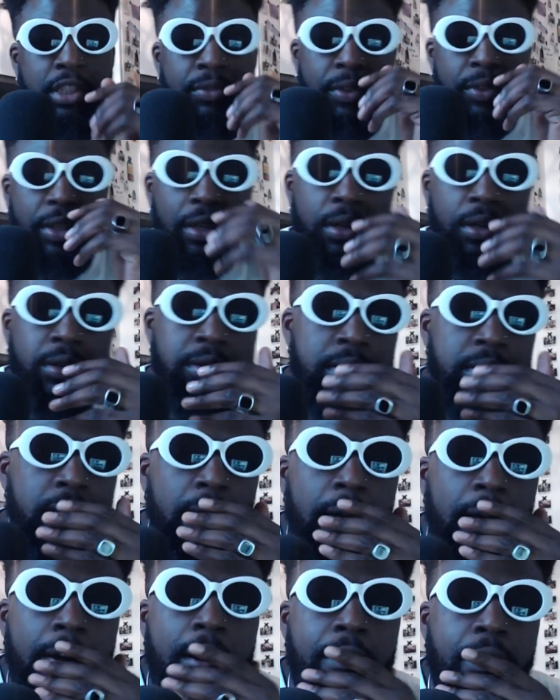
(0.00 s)
videos
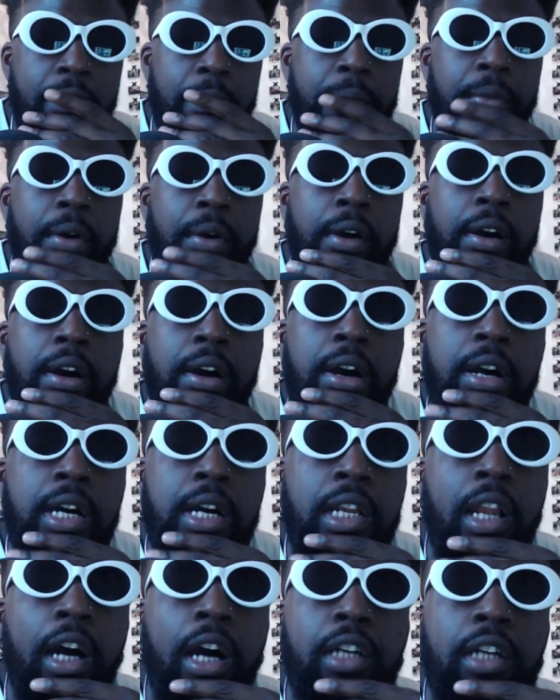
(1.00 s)
from the
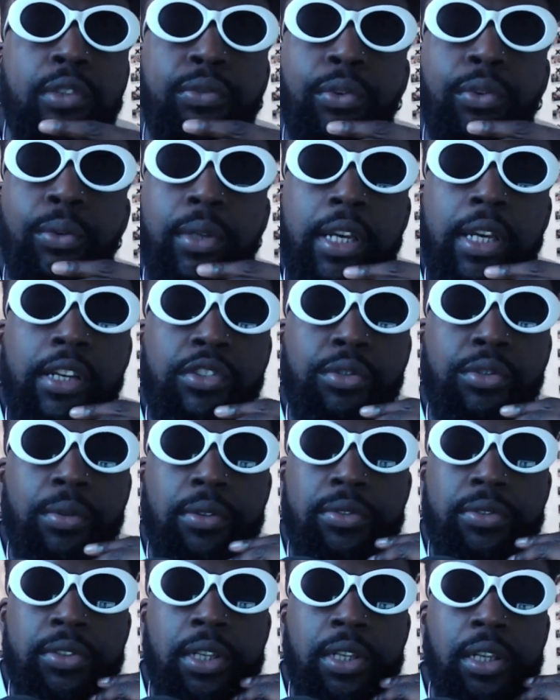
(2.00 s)
last few years, you would have
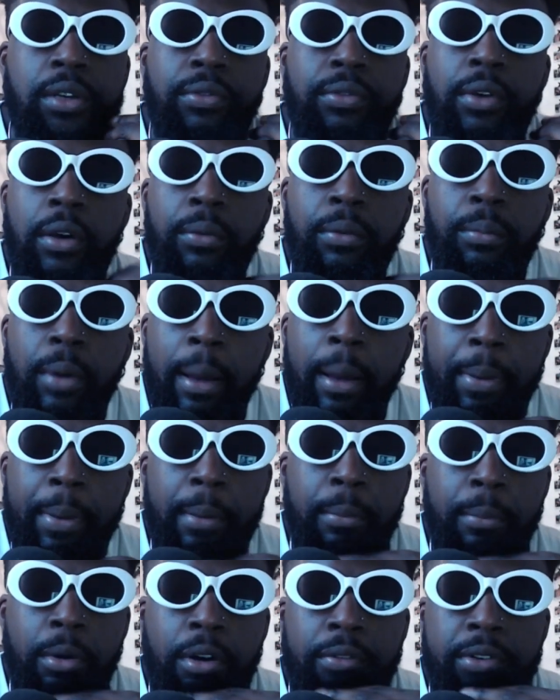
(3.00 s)
seen a bit
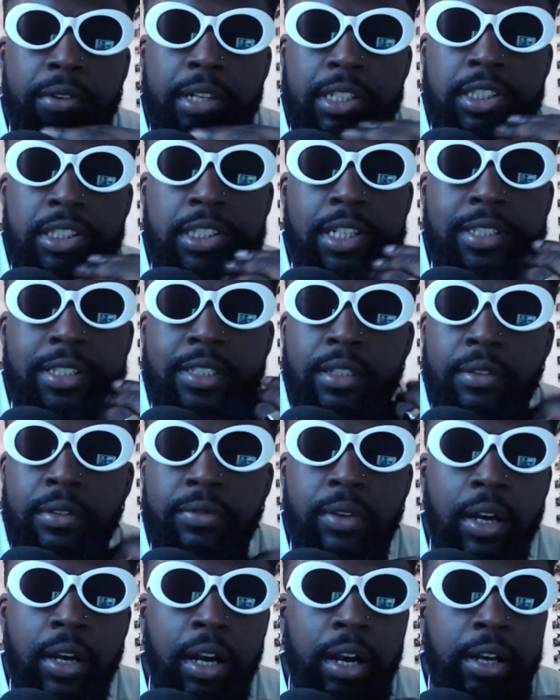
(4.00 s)
more of an extensive
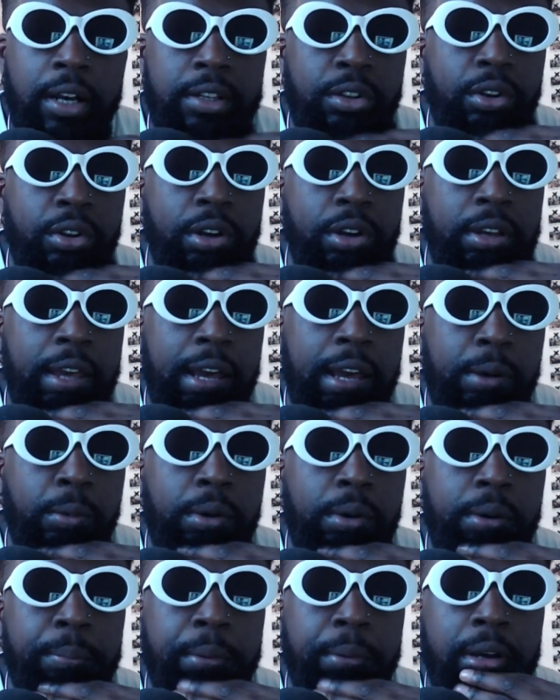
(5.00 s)
look at
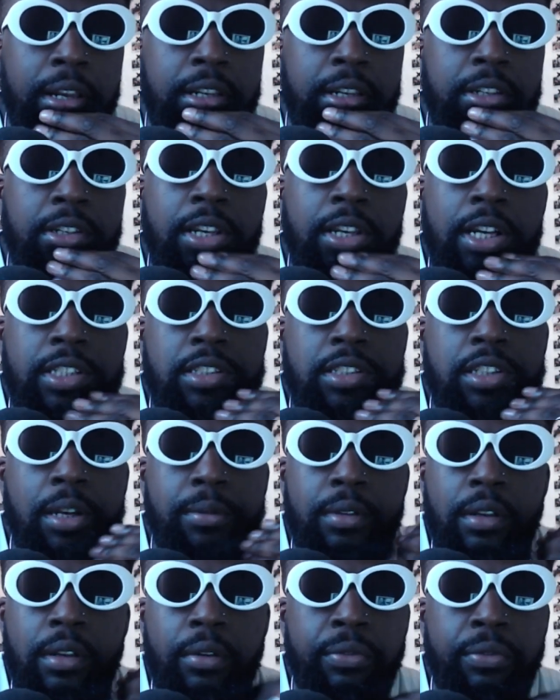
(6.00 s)
what Berlin does in terms
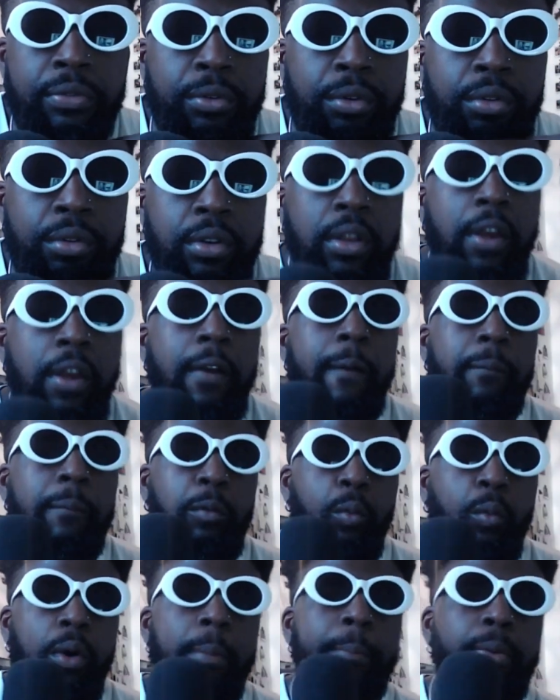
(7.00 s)
of the food.
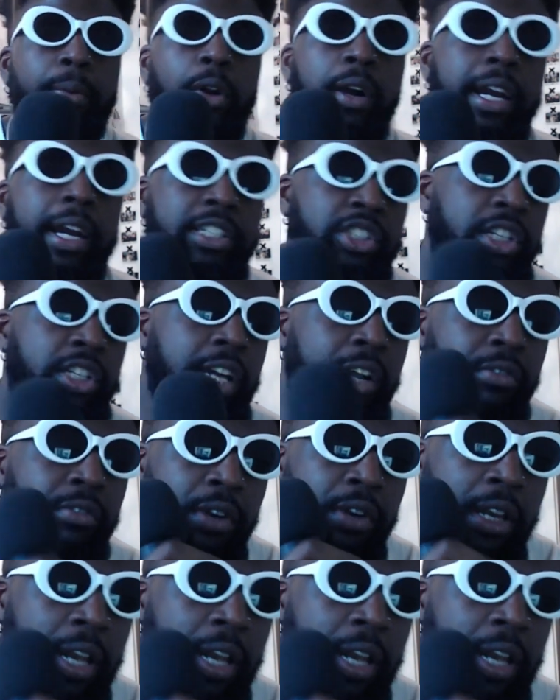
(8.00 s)
One blog actually that I really